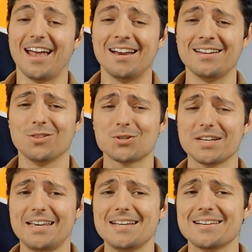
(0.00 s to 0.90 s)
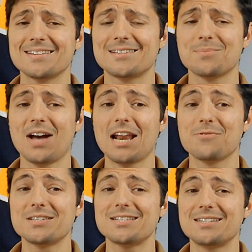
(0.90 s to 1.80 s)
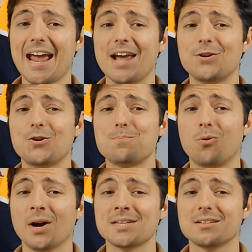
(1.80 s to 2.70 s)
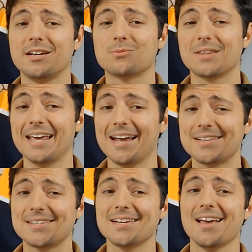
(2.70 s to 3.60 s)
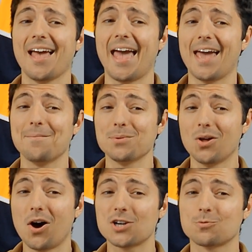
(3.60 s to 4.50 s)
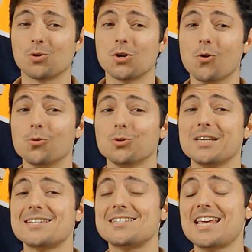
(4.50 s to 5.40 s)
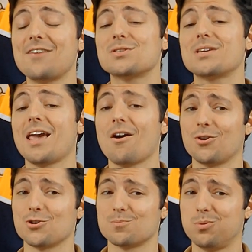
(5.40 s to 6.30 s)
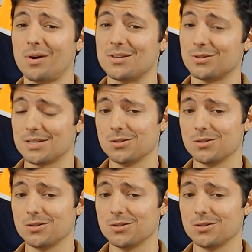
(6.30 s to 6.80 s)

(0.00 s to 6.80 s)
and he looks like he's in some kind of a standard points leagues with hits and blocks where goalie saves count as points.